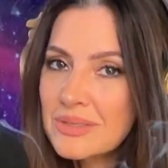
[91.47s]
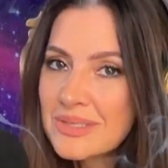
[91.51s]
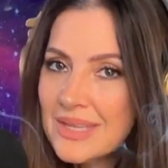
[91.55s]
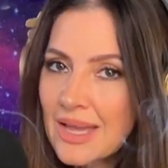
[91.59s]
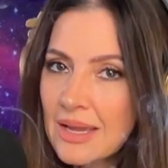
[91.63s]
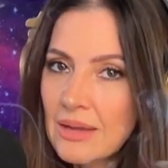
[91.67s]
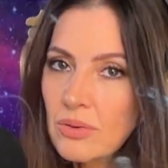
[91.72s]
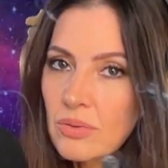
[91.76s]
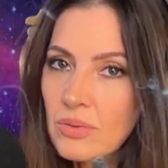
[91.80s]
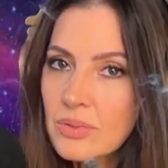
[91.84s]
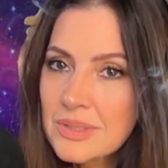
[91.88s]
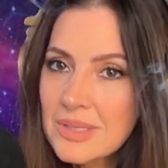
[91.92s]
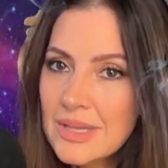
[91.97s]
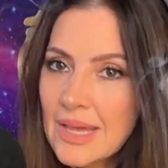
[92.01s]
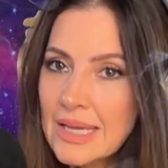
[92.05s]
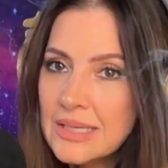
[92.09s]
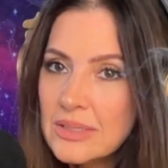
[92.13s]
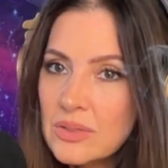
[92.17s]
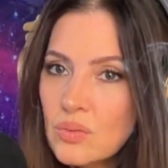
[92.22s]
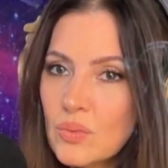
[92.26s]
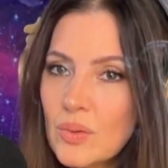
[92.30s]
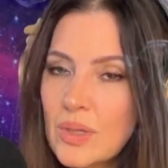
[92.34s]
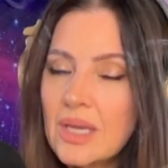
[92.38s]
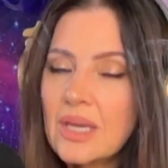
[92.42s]
cycles
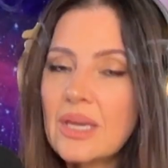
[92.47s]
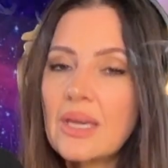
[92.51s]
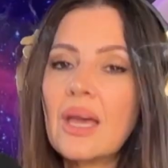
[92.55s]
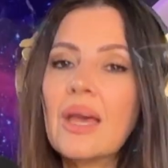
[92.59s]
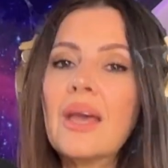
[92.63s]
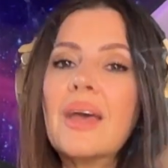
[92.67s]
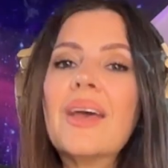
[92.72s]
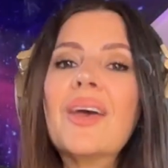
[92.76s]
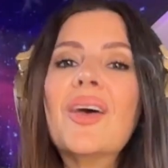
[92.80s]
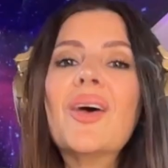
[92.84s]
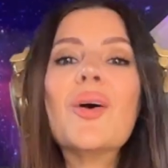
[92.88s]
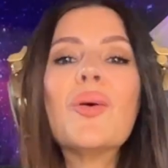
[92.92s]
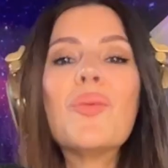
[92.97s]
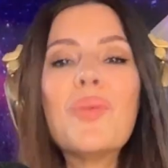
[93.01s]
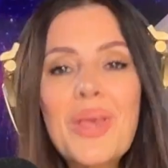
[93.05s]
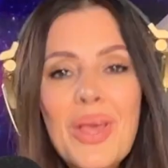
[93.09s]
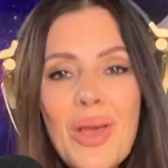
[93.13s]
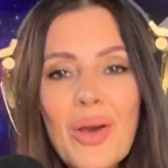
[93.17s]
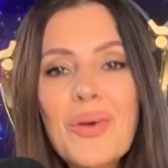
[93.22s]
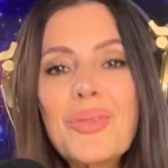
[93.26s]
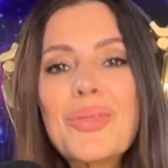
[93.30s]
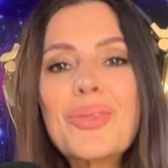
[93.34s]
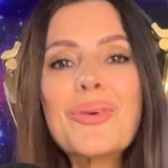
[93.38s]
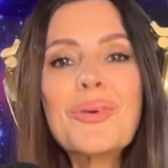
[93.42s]
last week, we
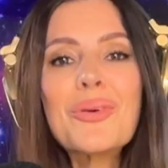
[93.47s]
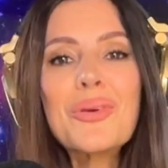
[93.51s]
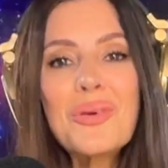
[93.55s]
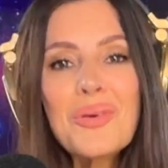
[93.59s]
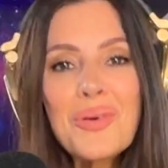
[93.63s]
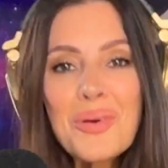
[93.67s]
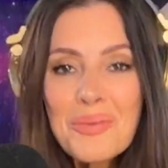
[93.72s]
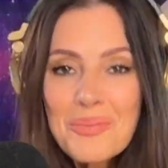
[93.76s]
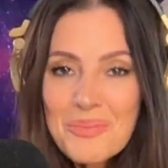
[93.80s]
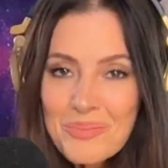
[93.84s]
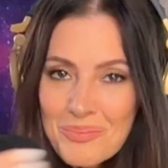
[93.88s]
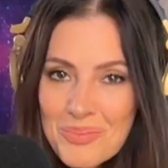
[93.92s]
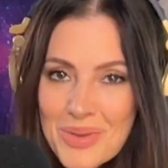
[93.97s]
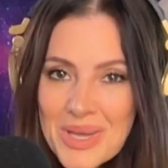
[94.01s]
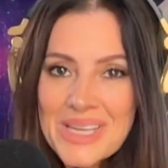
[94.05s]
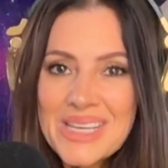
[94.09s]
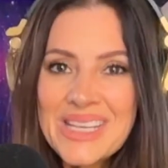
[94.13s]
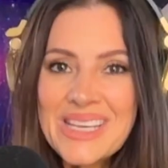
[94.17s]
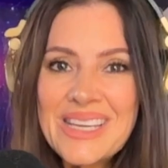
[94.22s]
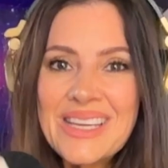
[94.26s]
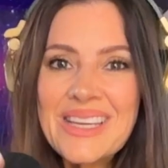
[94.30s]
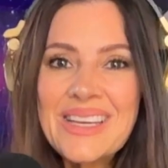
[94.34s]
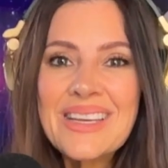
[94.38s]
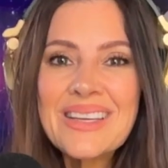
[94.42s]
go through
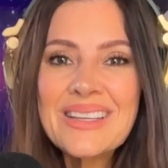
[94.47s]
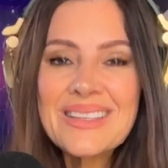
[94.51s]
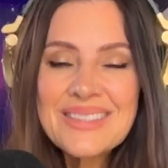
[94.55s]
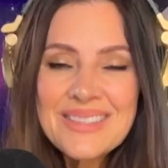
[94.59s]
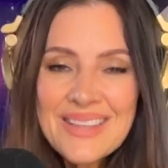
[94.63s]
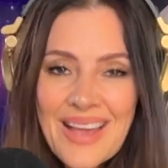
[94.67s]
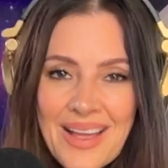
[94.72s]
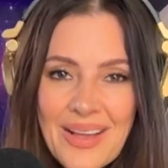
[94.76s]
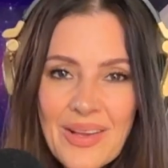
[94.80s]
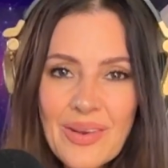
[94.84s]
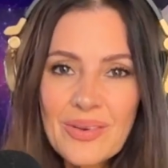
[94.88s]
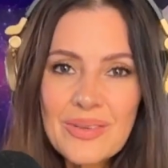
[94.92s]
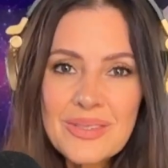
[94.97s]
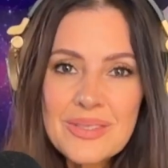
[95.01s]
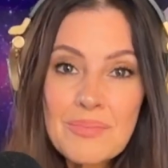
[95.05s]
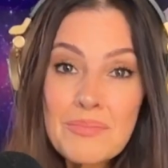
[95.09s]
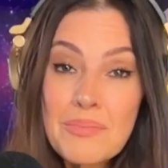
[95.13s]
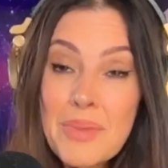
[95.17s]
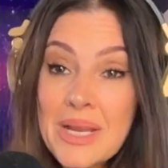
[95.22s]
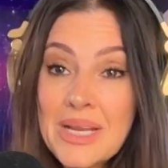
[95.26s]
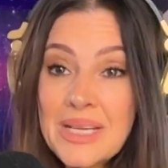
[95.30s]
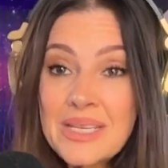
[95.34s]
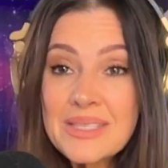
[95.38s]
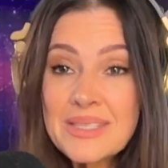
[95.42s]
mini cycles
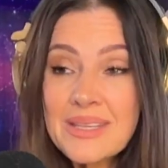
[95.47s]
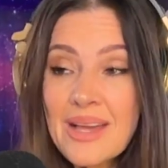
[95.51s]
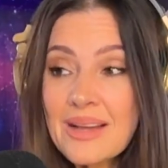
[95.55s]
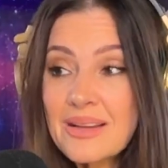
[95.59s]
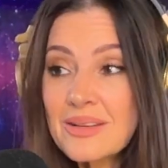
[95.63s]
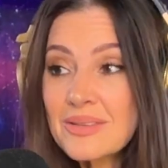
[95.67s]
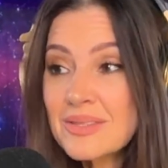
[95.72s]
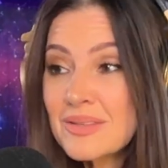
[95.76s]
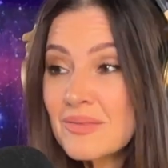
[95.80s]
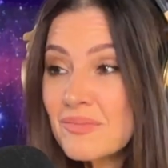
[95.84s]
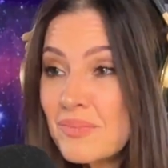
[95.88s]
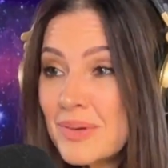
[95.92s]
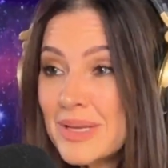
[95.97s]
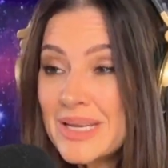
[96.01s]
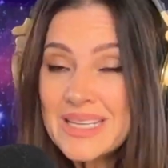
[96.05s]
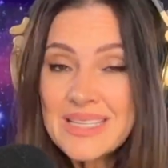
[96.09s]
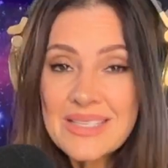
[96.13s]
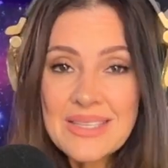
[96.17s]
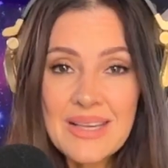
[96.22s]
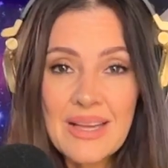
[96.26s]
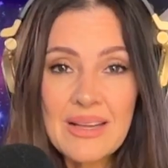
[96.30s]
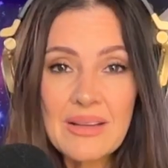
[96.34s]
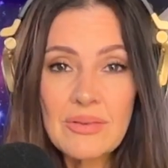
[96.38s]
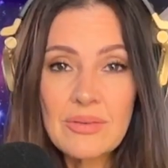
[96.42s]
of mini
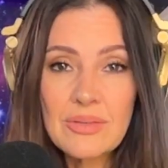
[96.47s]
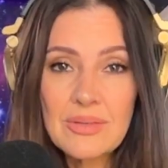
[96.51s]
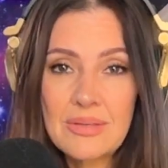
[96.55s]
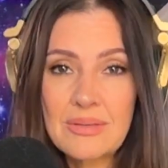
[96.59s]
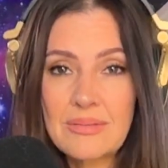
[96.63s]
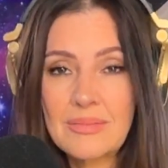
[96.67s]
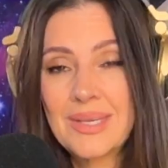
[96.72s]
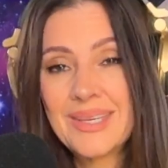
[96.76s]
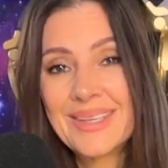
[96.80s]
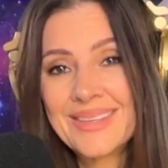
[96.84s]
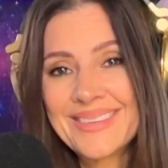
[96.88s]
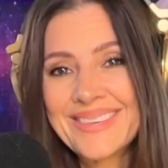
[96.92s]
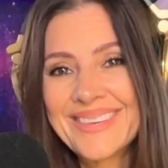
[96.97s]
cycles.